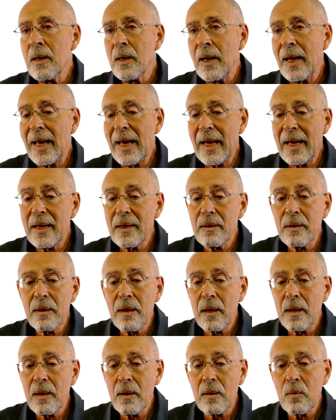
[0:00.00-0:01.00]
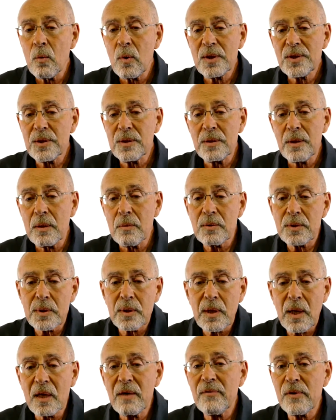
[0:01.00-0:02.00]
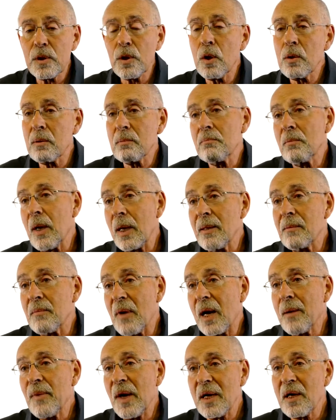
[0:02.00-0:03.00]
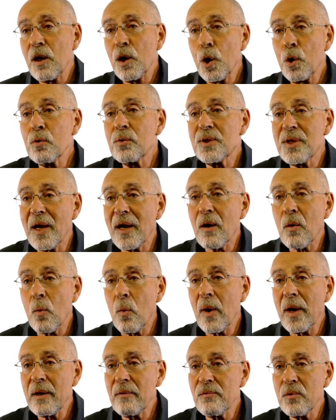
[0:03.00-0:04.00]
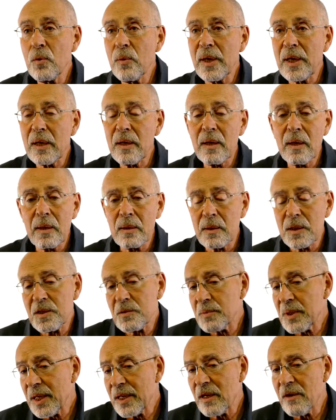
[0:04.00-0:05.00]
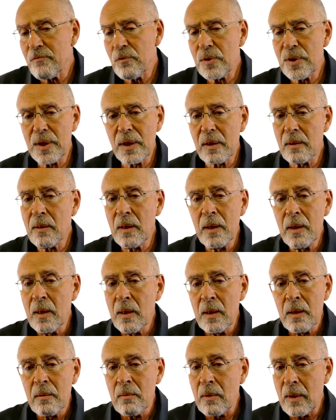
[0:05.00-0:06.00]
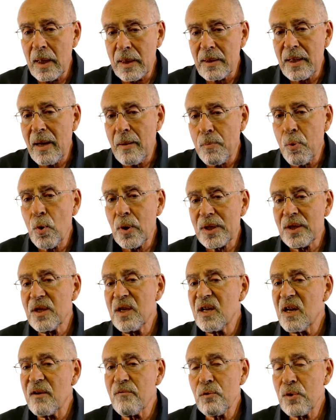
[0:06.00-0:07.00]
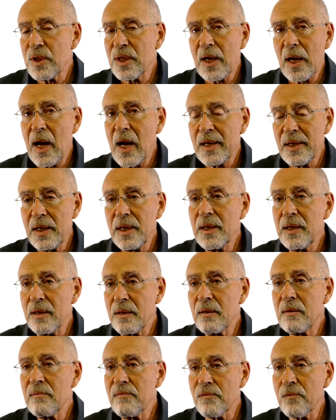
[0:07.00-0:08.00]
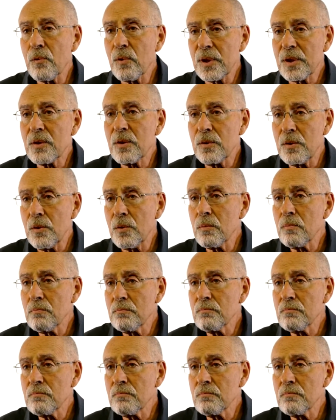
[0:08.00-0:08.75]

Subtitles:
and it was a kind of in my mind, a low-tech way of doing it, and Explain Everything at that point did everything I needed for it to do.